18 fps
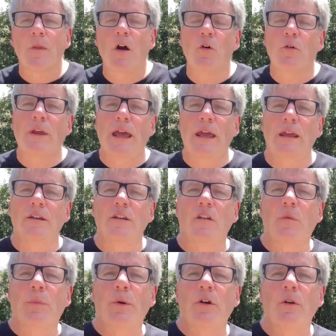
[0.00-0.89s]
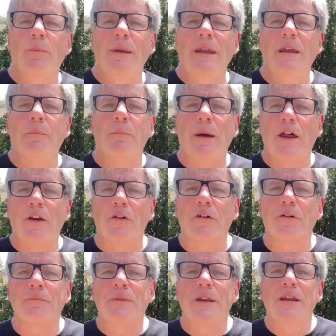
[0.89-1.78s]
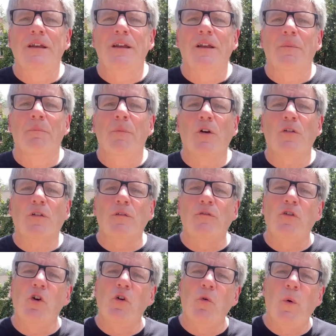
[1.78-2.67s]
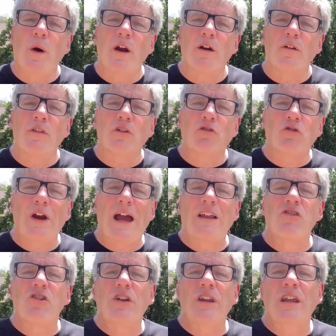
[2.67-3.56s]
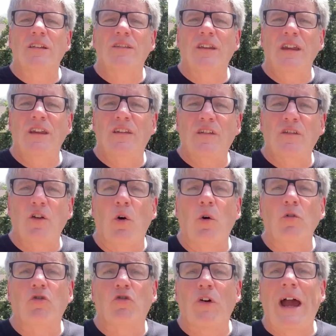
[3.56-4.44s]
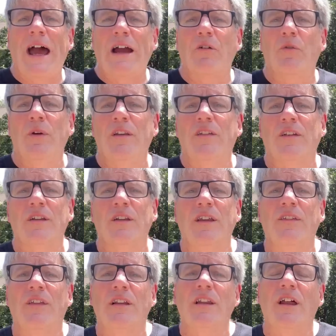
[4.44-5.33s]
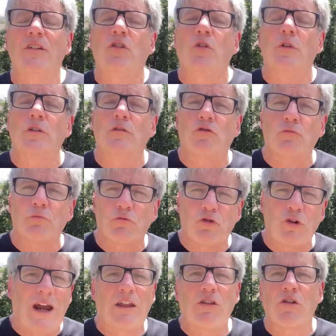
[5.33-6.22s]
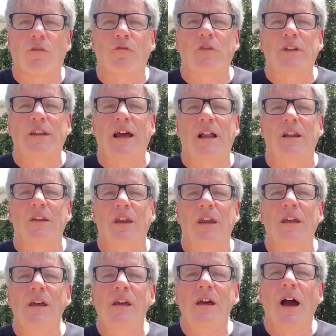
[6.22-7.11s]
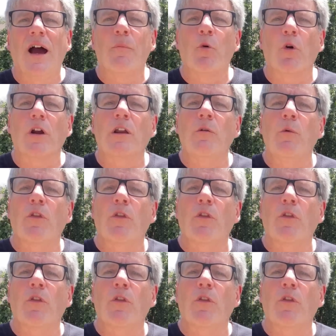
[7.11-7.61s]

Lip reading: Okay, in the spirit of being better, most of you are aware of the tragedy at the Stoll Drag recently that led to a tragic fatality. I'm working